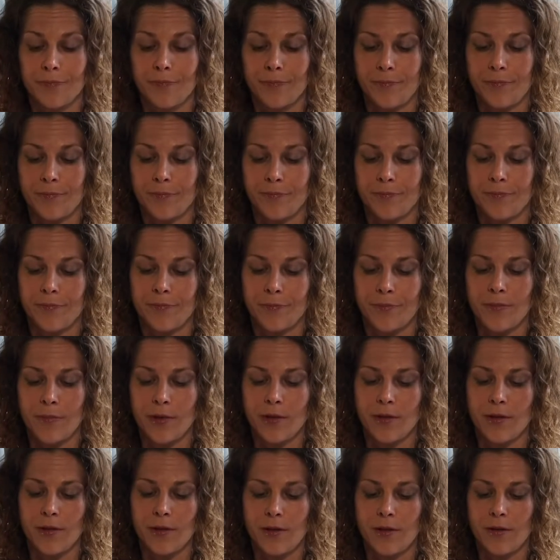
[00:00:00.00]

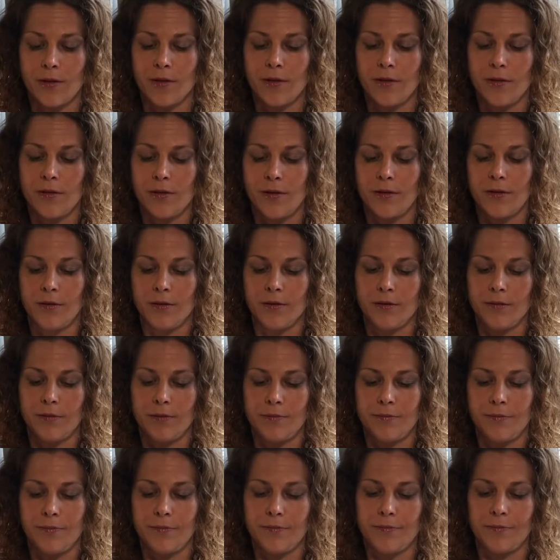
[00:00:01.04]

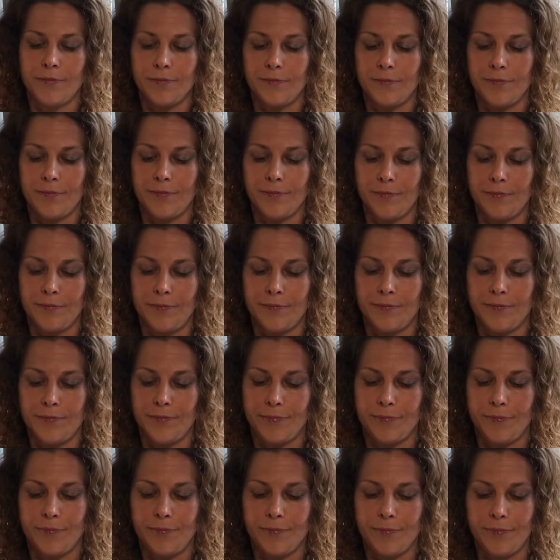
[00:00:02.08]

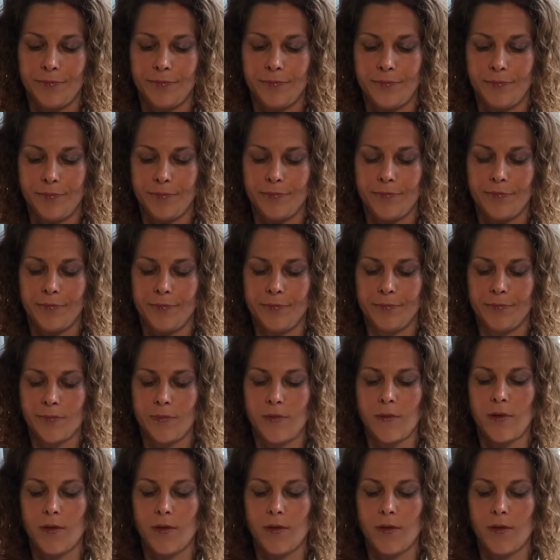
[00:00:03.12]
(no one is talking)